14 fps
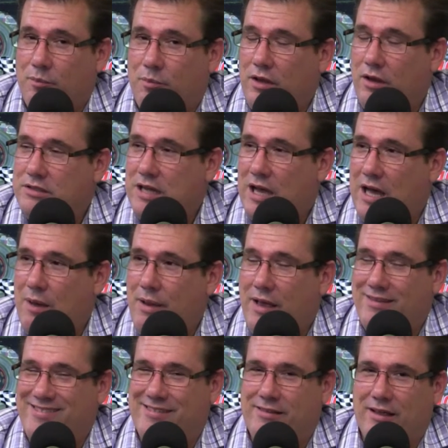But Tom
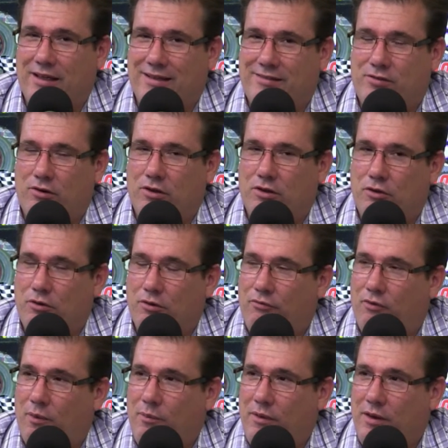has a certain
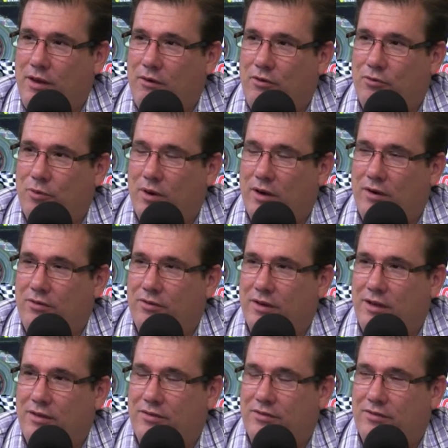uniform that he always wears.
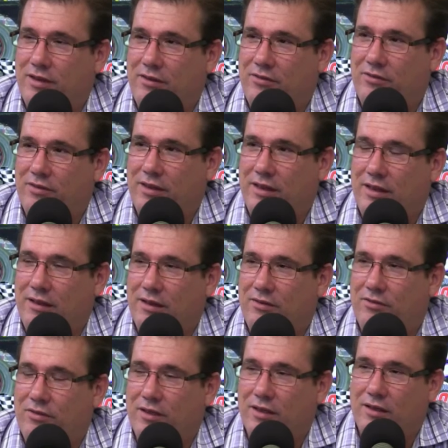It's
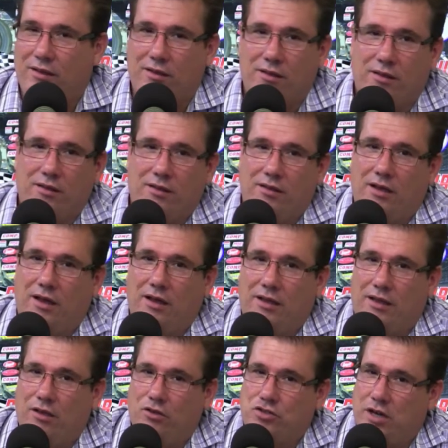the
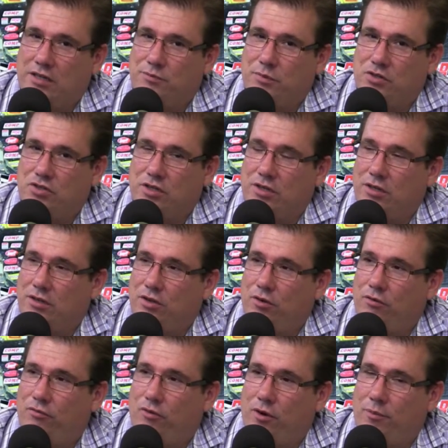Gills Transmission
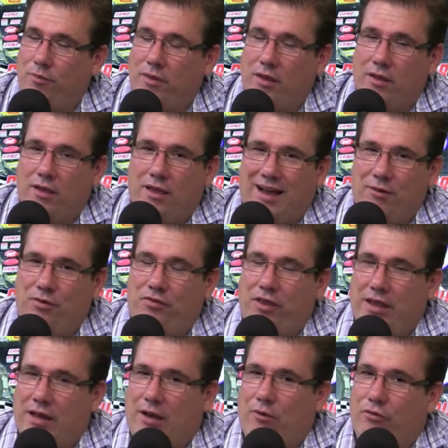uniform. I was
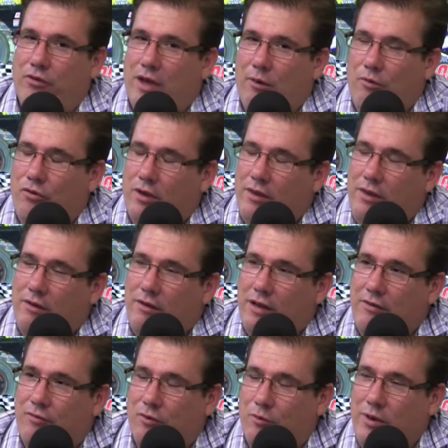thinking, I was looking the other
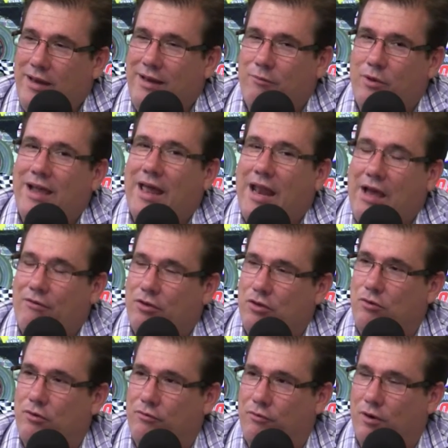day for we got to have a
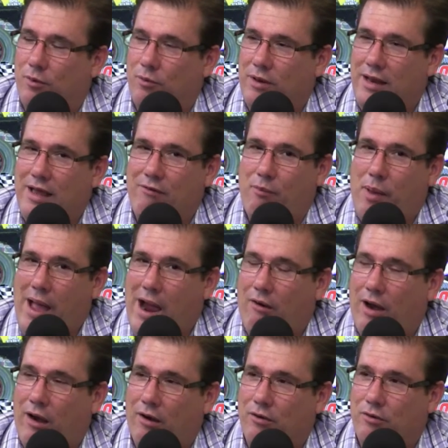uniform. We need to have a
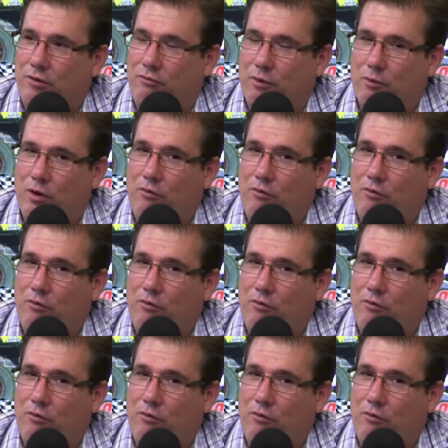Power Hour uniform.